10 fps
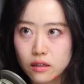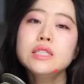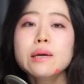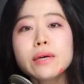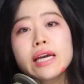
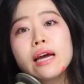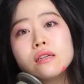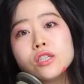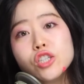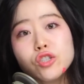Tell me again,
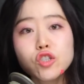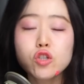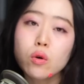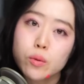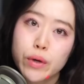you
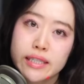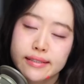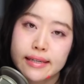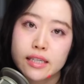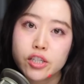stole the bread,
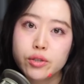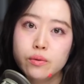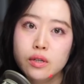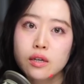didn't you?